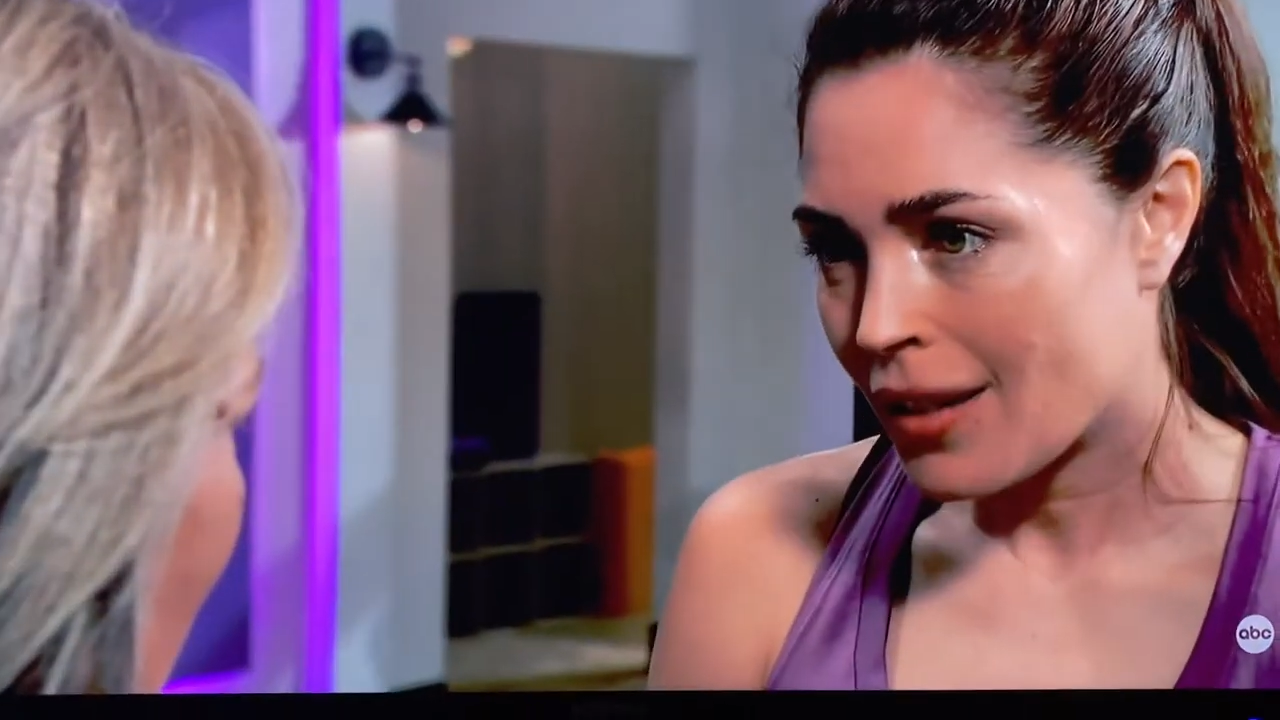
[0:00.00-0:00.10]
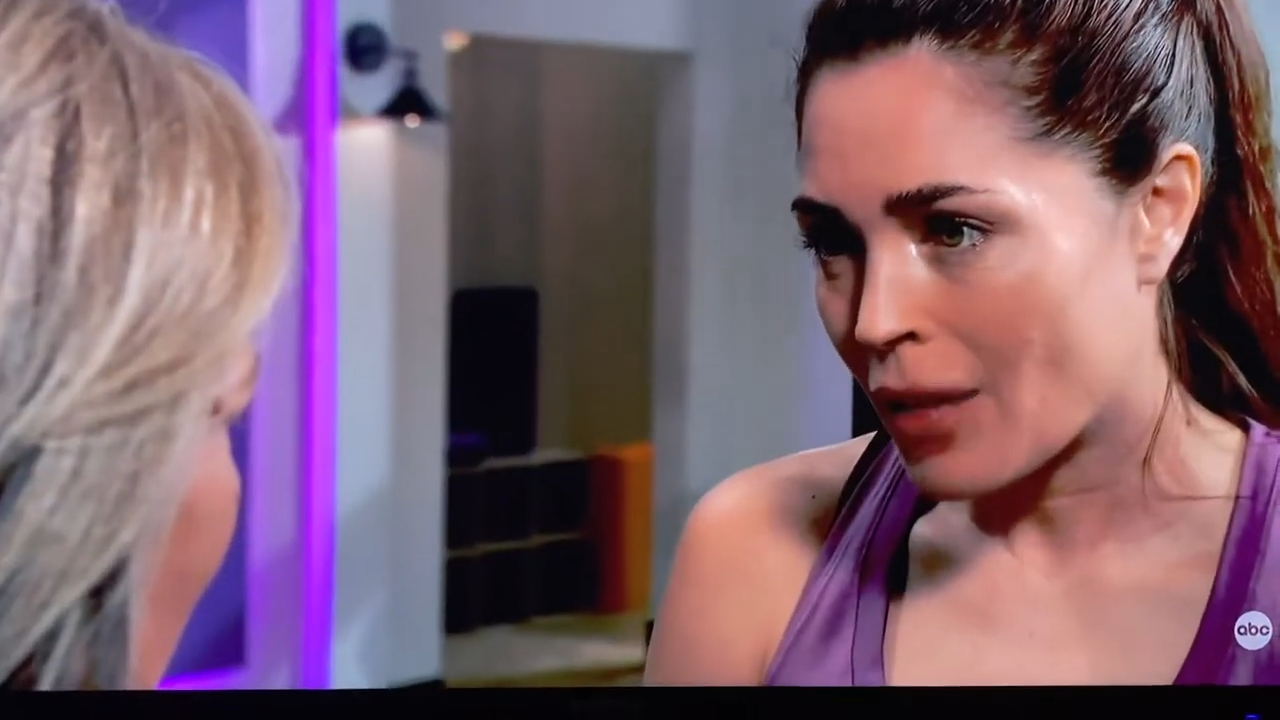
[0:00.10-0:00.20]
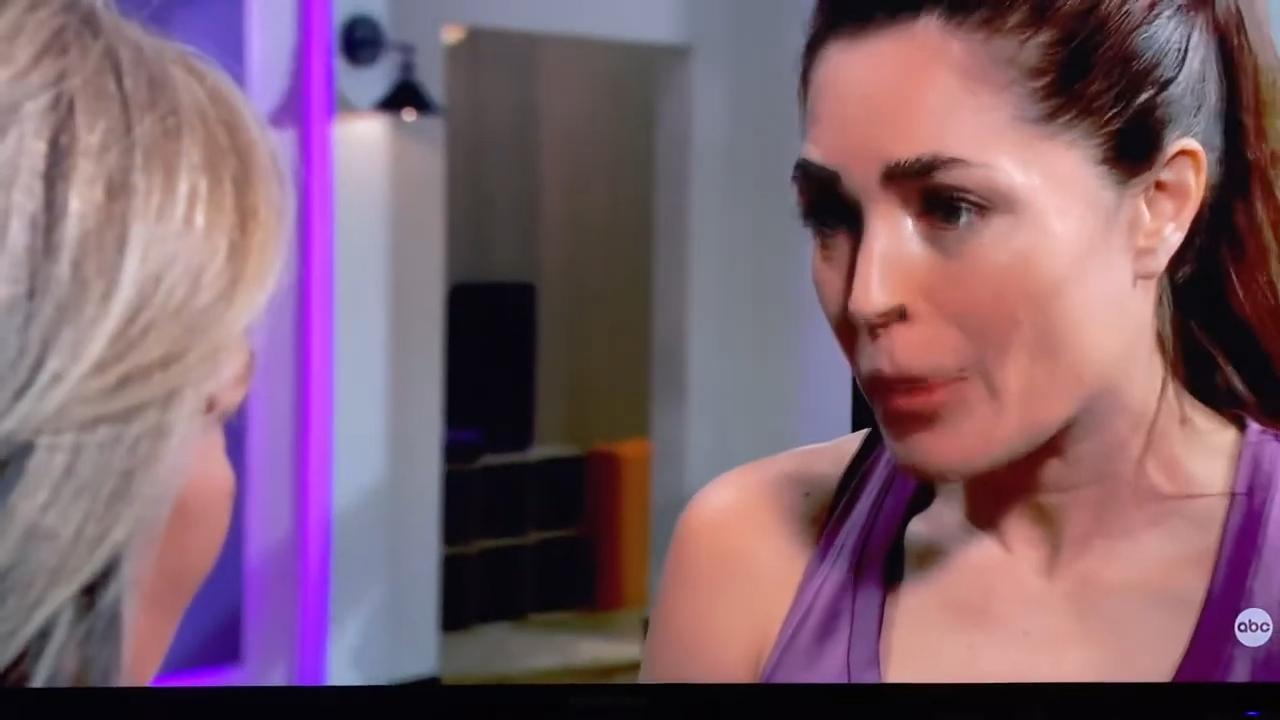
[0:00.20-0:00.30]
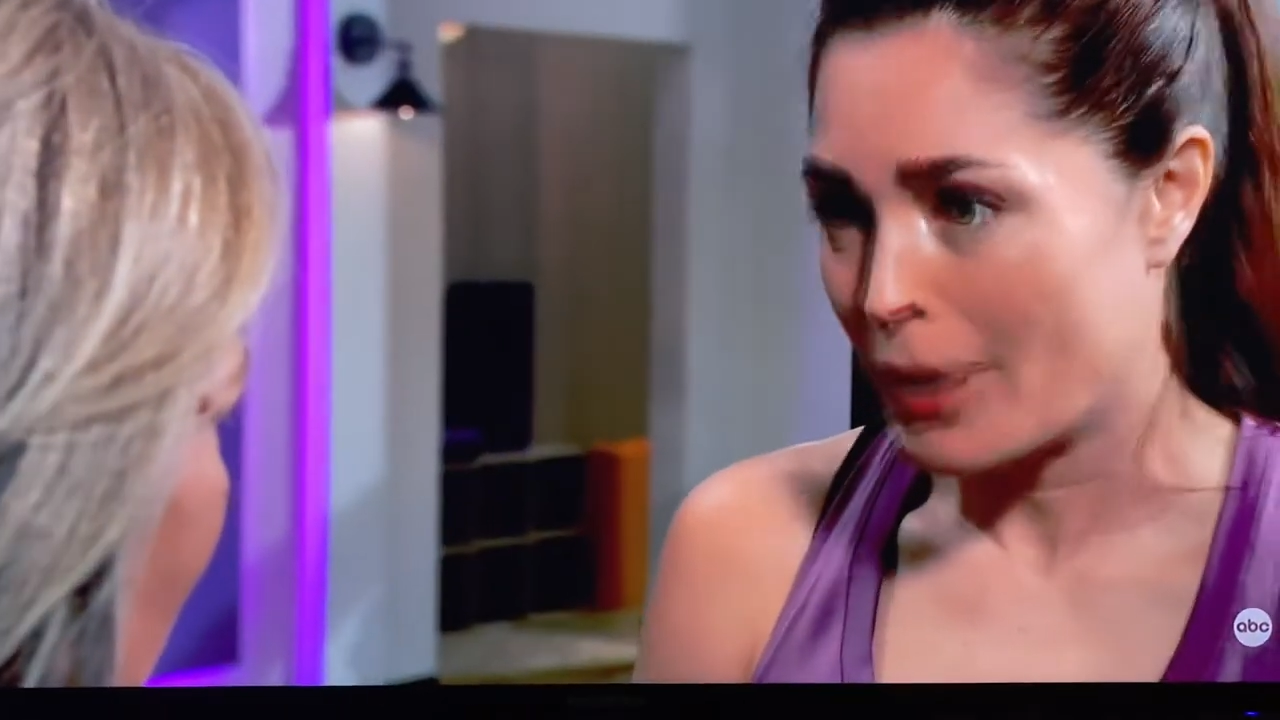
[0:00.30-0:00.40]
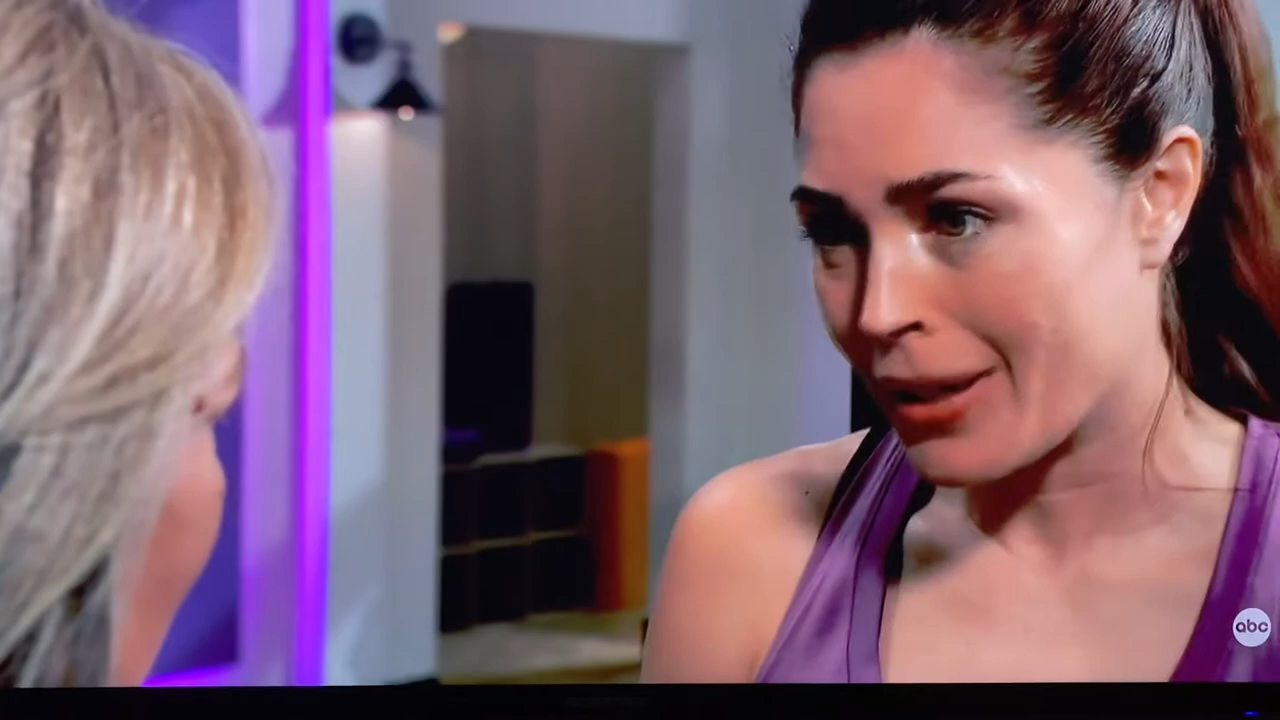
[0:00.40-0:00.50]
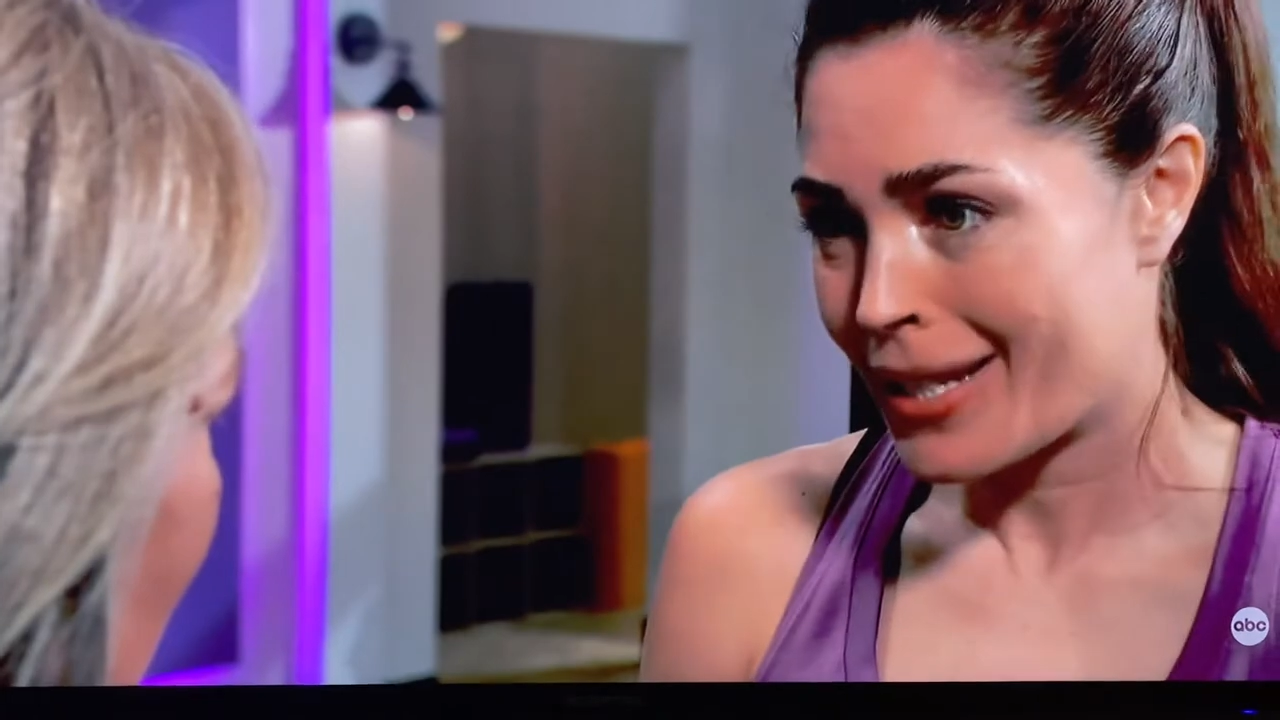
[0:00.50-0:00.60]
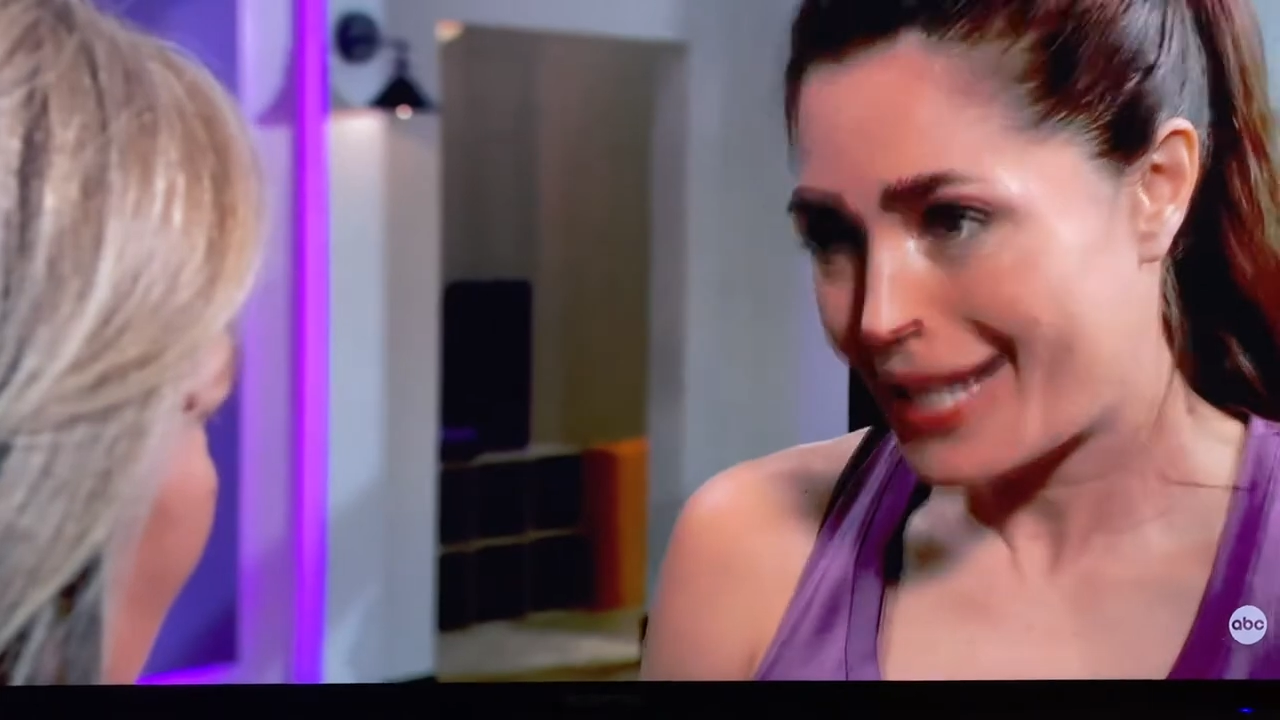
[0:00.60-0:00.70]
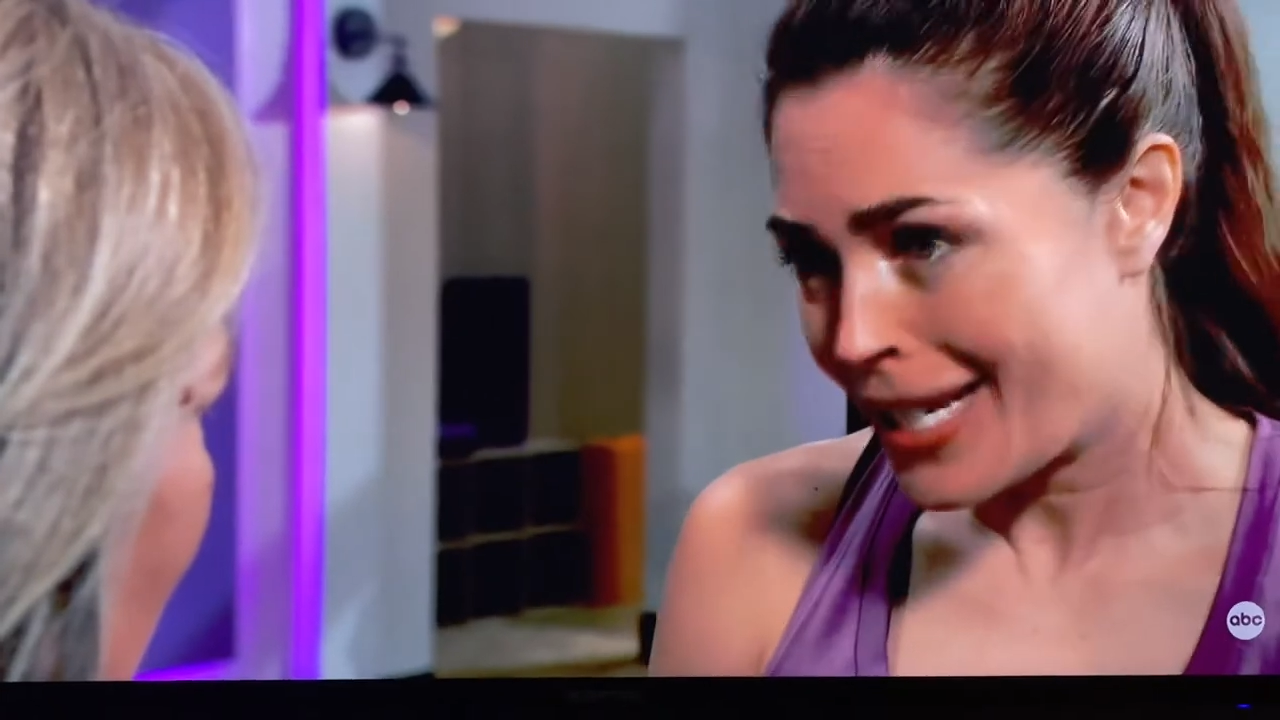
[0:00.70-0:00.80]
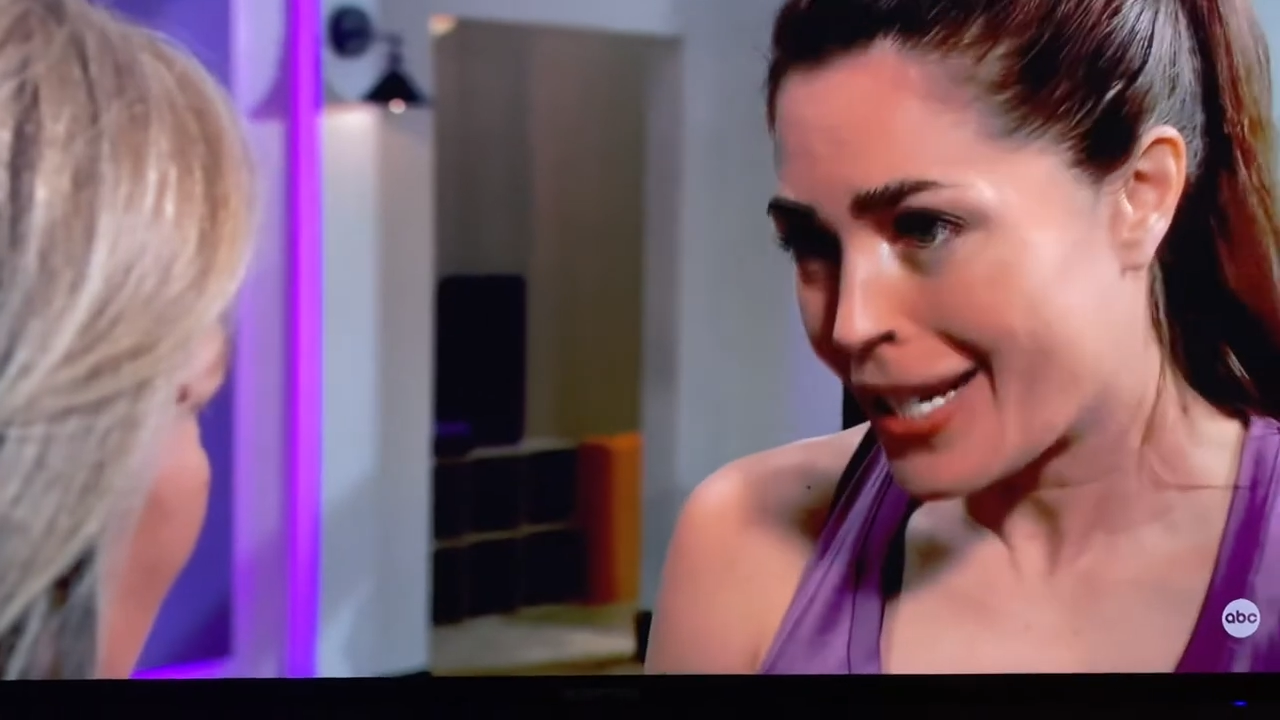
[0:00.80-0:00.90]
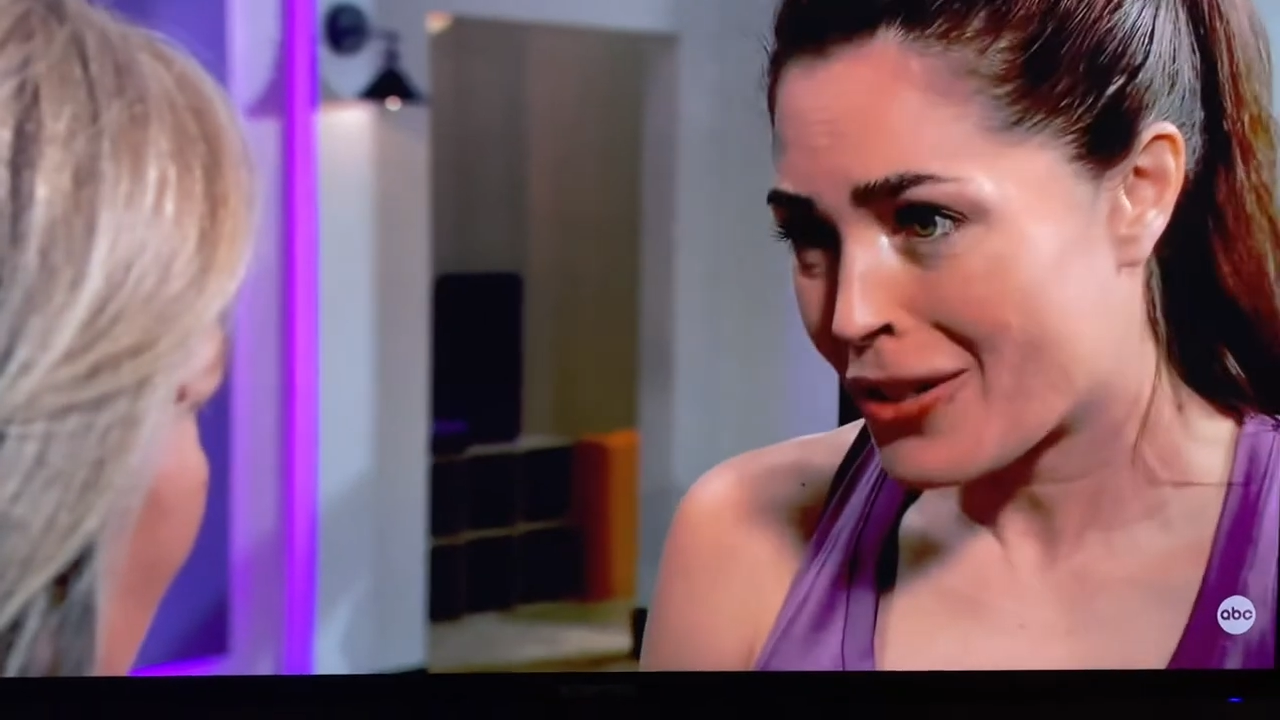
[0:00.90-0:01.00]
A rebellious
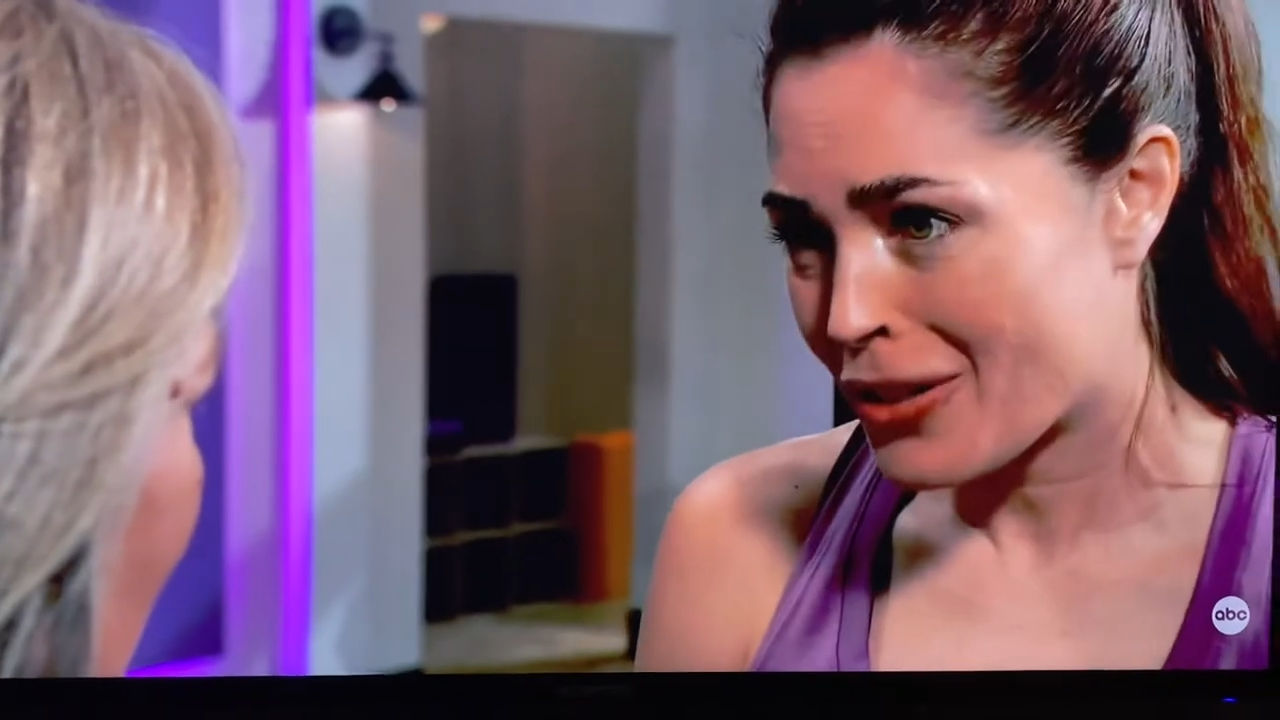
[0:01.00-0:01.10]
teenager?